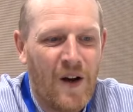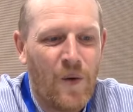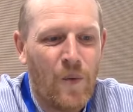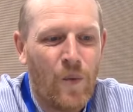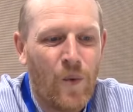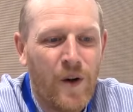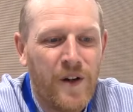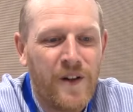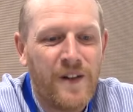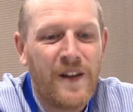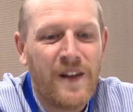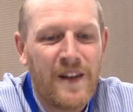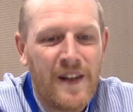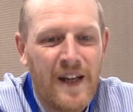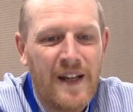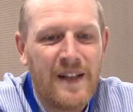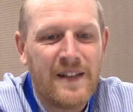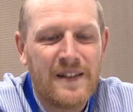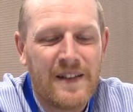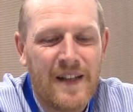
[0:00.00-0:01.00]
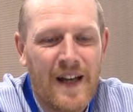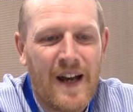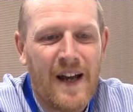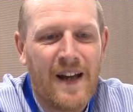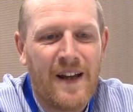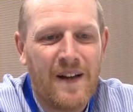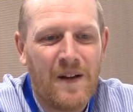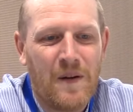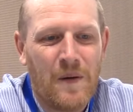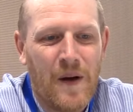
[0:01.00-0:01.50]
One of the things
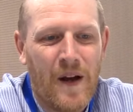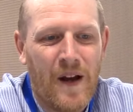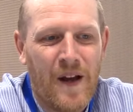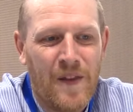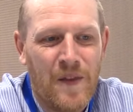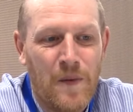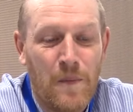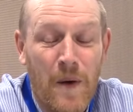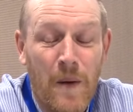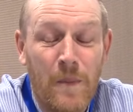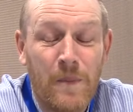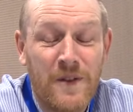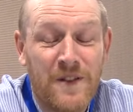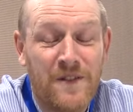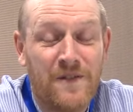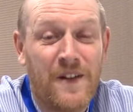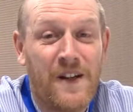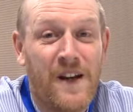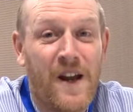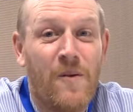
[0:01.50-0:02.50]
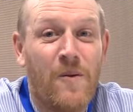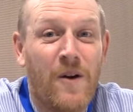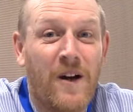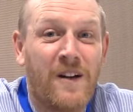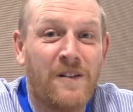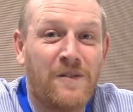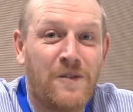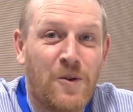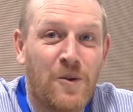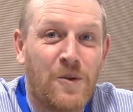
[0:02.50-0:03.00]
that the members of the
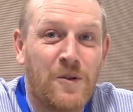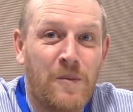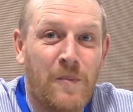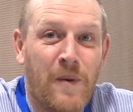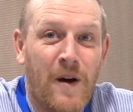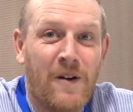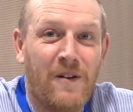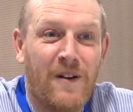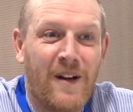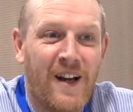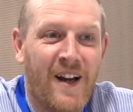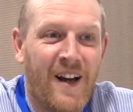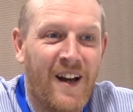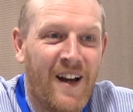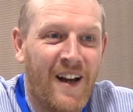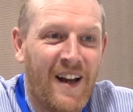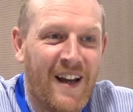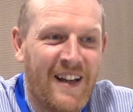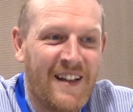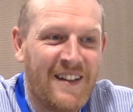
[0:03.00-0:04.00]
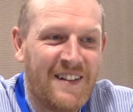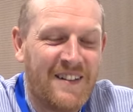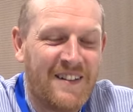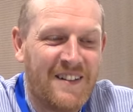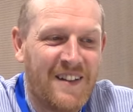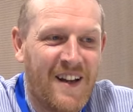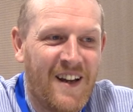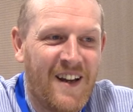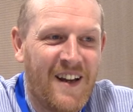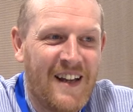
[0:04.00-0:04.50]
network have talked about
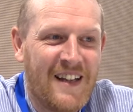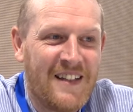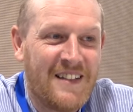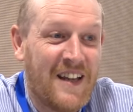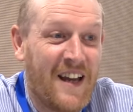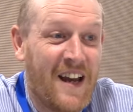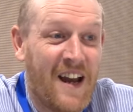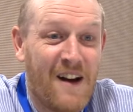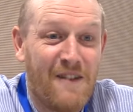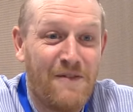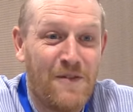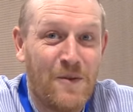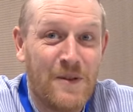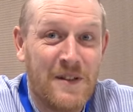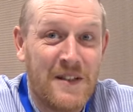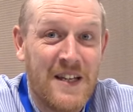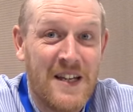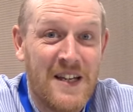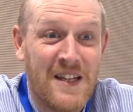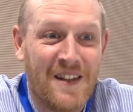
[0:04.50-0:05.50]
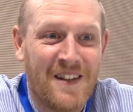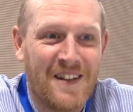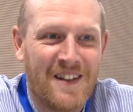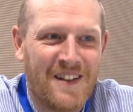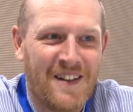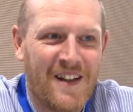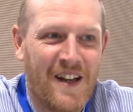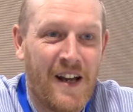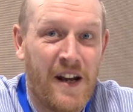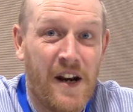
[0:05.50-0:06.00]
is EAfA teeth,
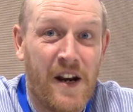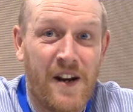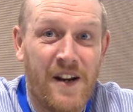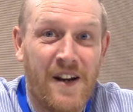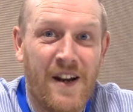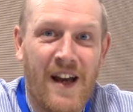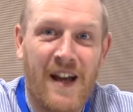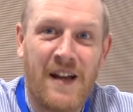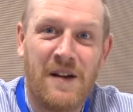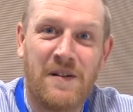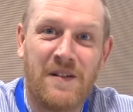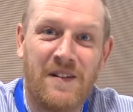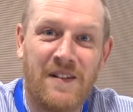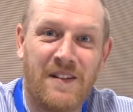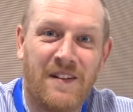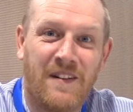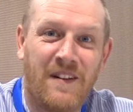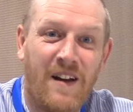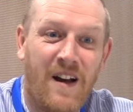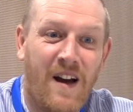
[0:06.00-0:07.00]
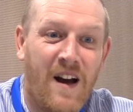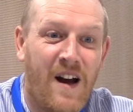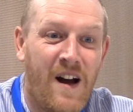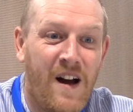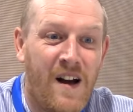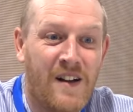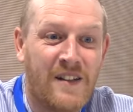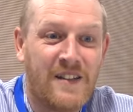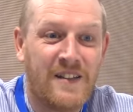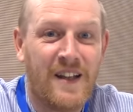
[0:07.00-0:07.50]
and
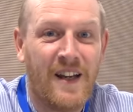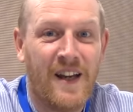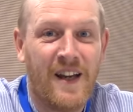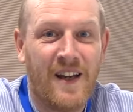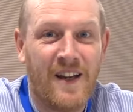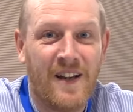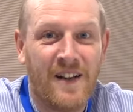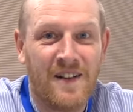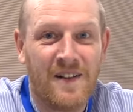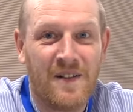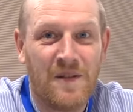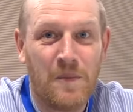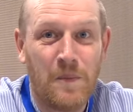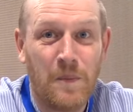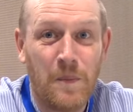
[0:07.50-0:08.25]
asking